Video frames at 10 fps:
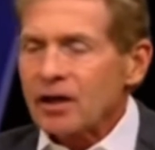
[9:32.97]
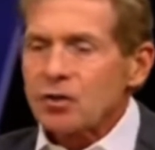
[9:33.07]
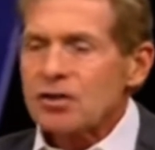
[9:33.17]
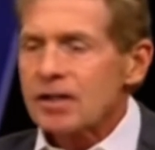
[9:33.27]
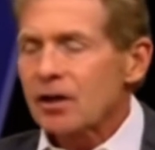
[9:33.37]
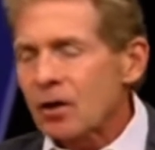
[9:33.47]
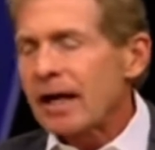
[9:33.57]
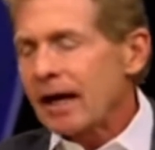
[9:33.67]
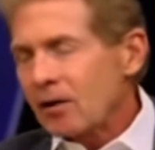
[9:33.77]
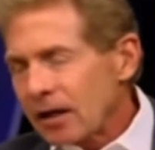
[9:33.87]
and you said,
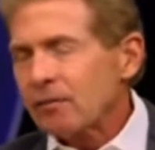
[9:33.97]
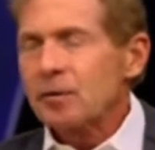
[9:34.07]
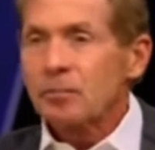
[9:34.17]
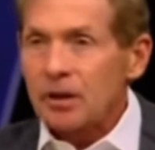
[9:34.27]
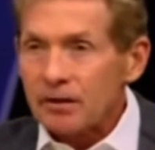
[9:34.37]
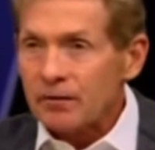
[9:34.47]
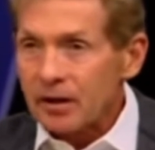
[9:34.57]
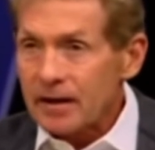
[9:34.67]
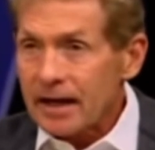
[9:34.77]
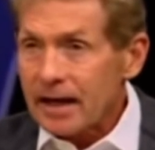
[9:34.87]
okay, I'll give him the benefit
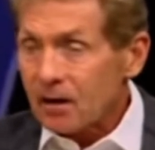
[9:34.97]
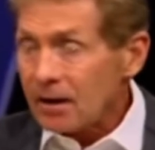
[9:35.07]
of the doubt.